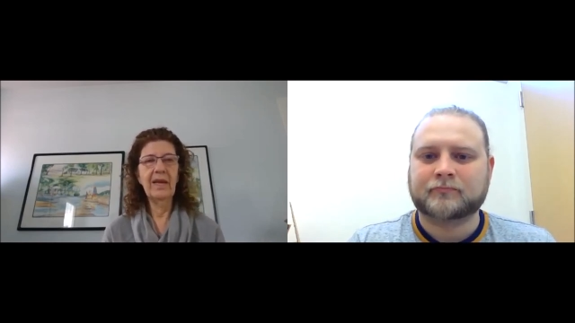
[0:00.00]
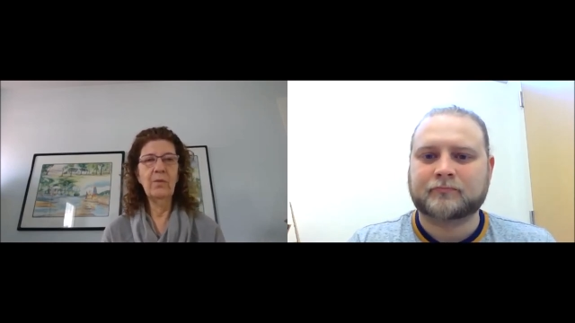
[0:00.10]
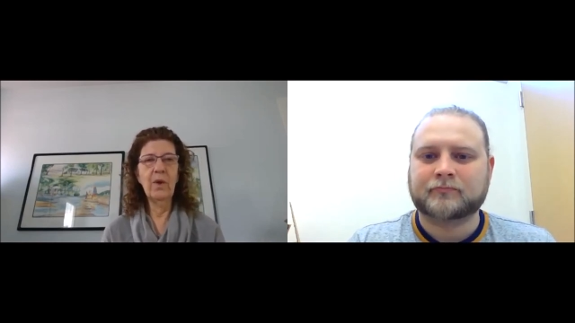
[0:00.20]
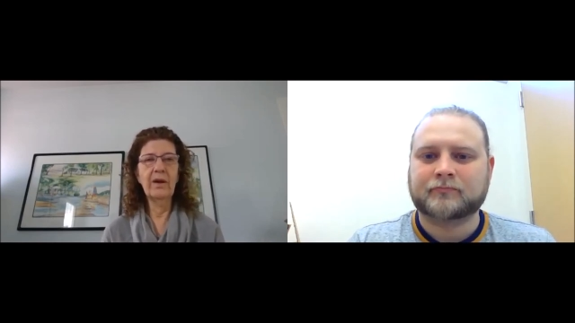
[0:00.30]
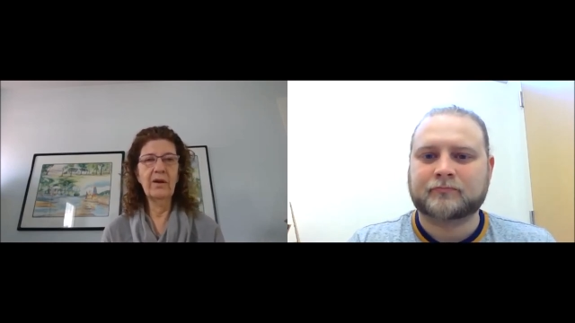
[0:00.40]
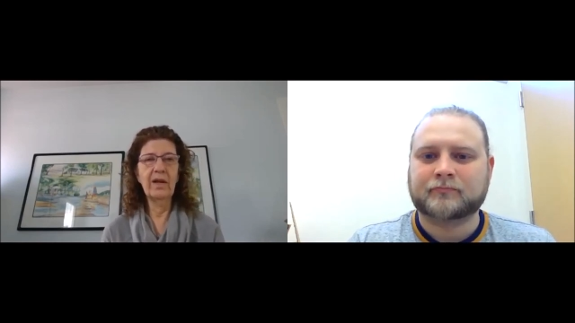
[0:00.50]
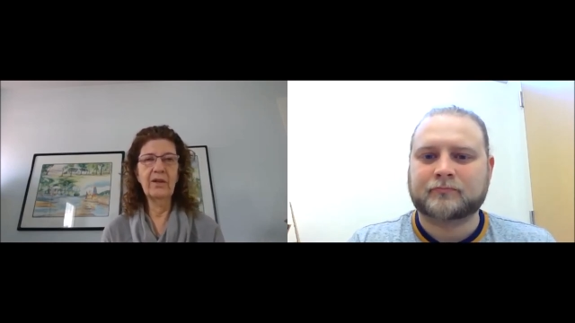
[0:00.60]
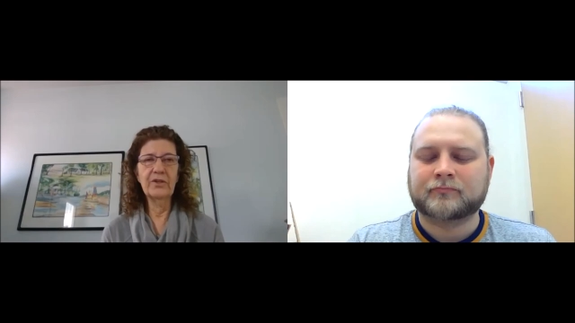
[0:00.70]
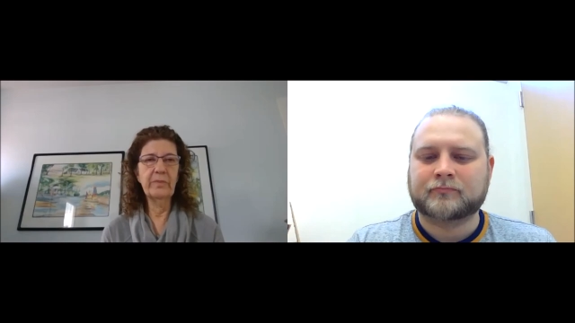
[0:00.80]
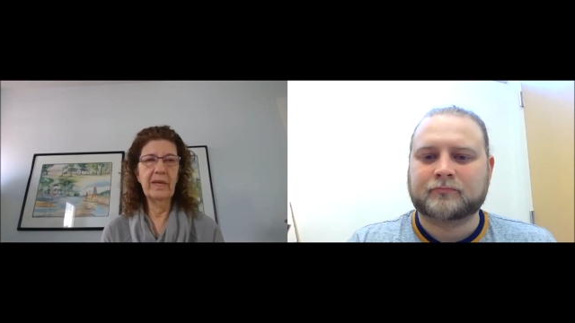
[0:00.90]
Speaker 1: in
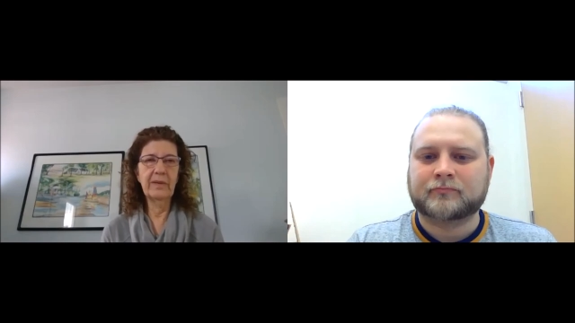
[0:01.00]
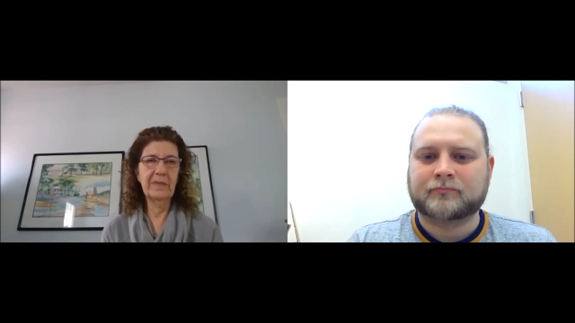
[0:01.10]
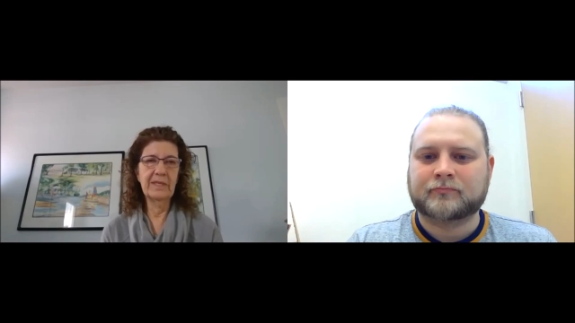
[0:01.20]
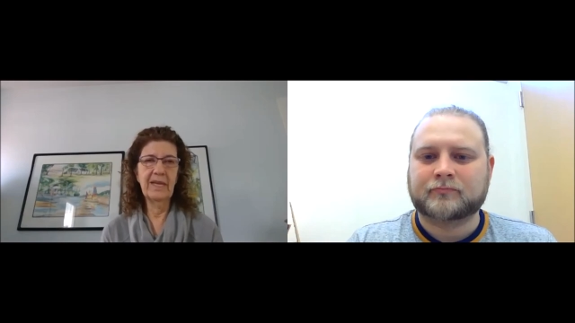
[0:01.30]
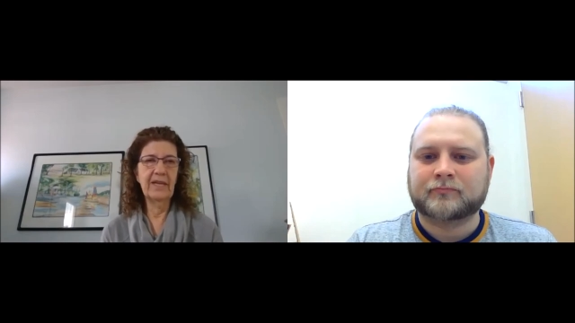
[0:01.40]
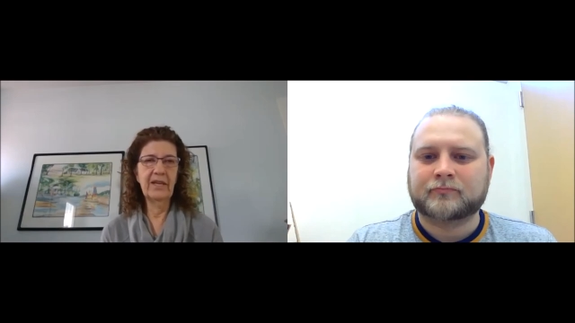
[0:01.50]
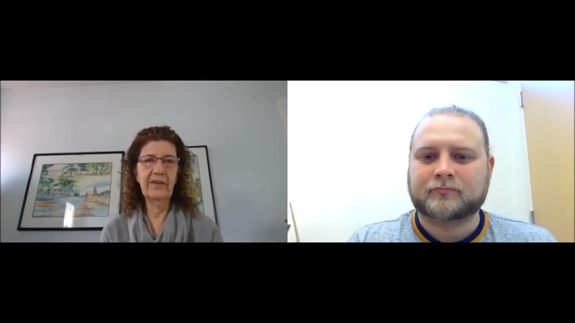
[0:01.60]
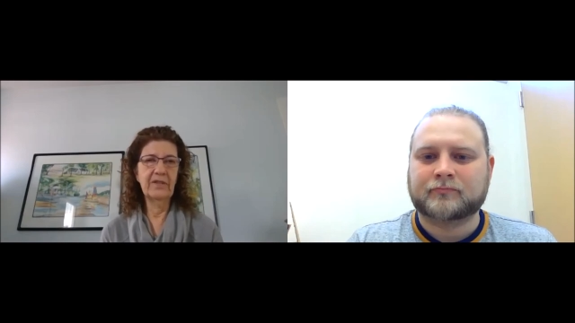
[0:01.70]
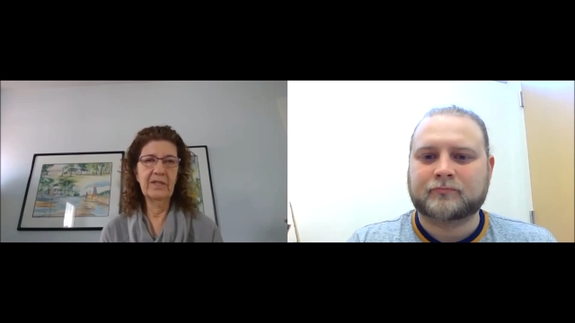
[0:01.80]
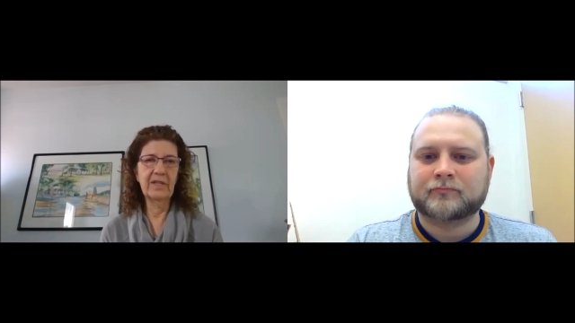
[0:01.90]
watercolors, you make a mistake, you
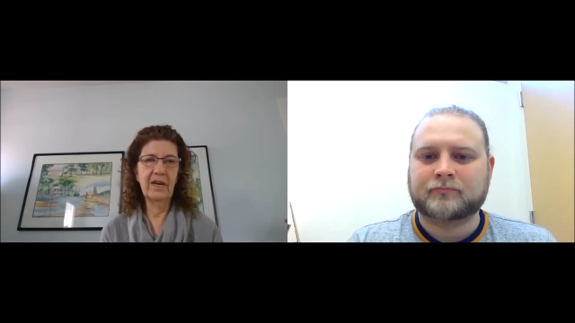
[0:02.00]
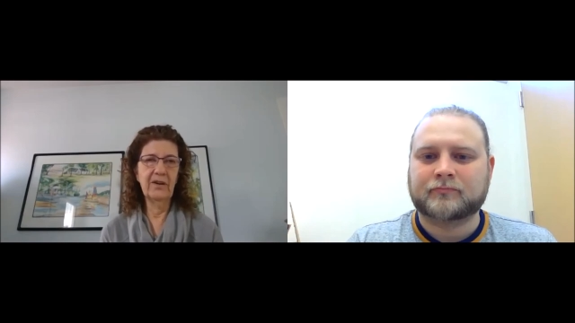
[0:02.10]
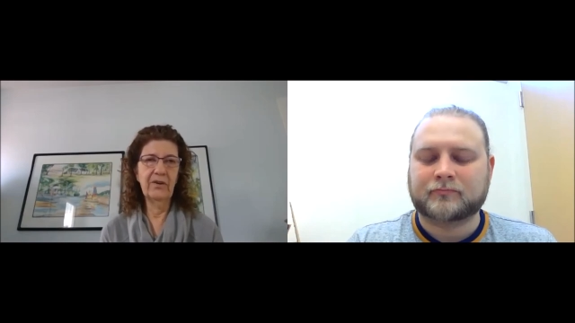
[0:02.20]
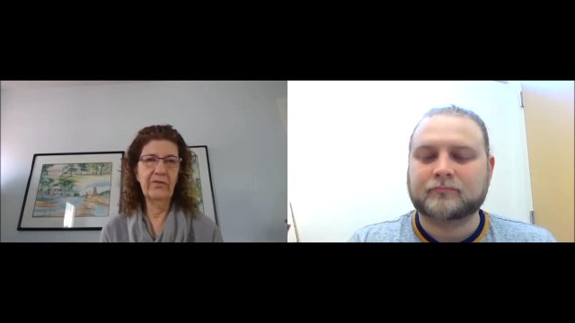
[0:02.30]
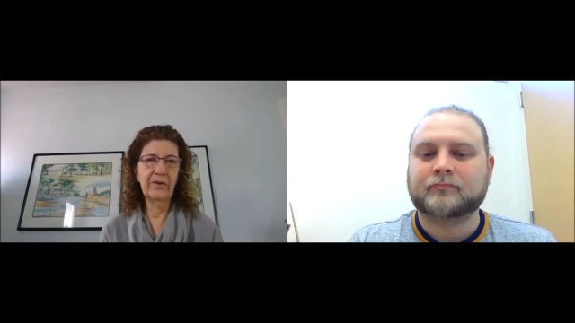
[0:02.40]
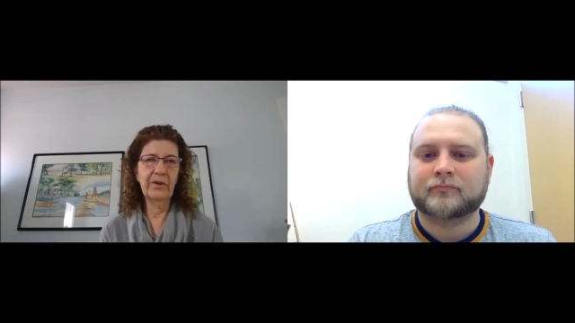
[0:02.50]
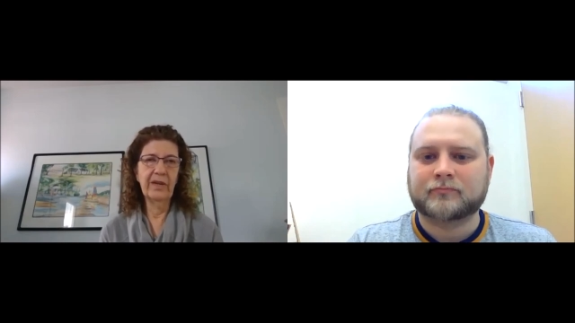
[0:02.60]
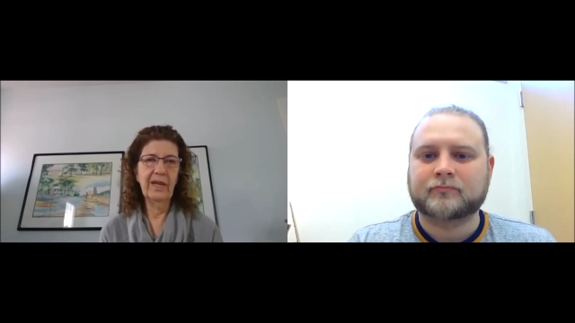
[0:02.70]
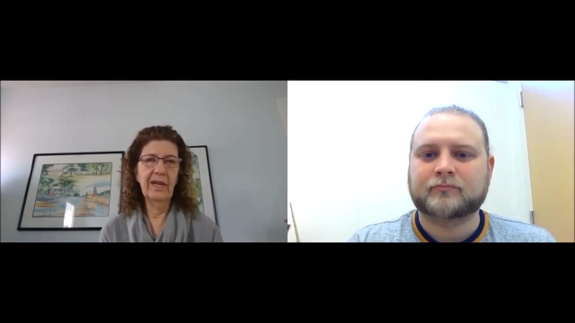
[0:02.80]
have to start over.